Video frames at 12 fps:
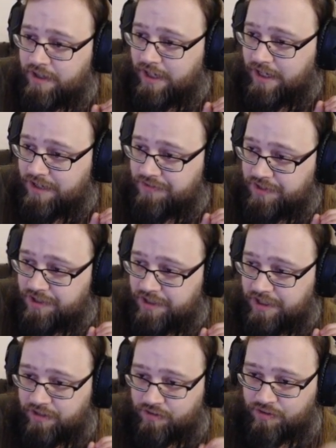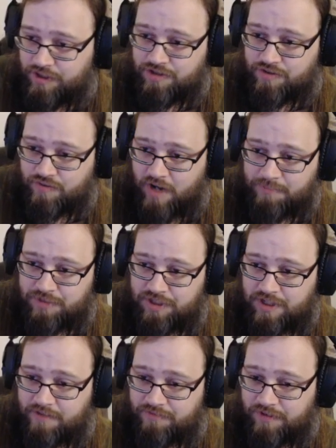and the increased drop
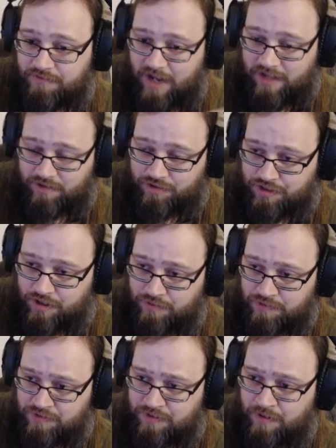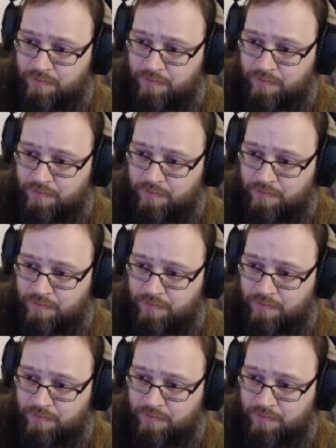stuff and valor stones